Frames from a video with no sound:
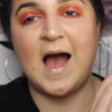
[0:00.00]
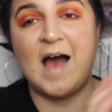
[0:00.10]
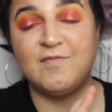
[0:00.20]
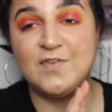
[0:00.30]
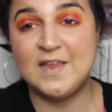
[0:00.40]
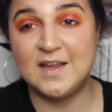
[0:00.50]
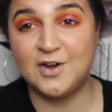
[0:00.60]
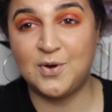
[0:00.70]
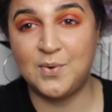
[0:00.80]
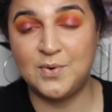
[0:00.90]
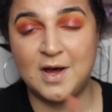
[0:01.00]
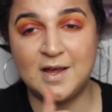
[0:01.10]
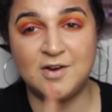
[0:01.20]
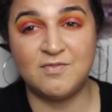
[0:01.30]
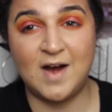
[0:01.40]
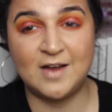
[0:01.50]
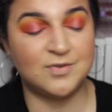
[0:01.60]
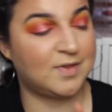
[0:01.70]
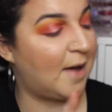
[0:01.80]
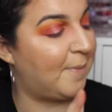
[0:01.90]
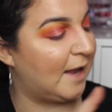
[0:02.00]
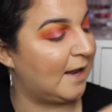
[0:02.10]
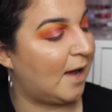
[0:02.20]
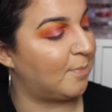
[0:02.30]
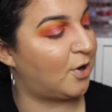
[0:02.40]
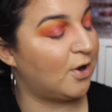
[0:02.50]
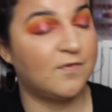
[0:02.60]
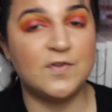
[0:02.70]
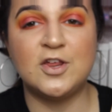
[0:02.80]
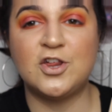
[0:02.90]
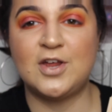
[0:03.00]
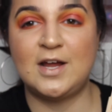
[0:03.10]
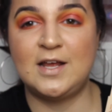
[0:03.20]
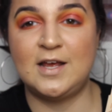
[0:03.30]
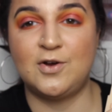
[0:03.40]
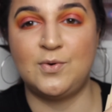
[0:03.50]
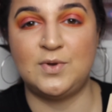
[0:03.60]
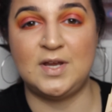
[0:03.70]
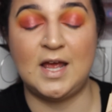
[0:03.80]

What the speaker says: And for the inner corner in the Ride or Die palette, I'm going for this shade here called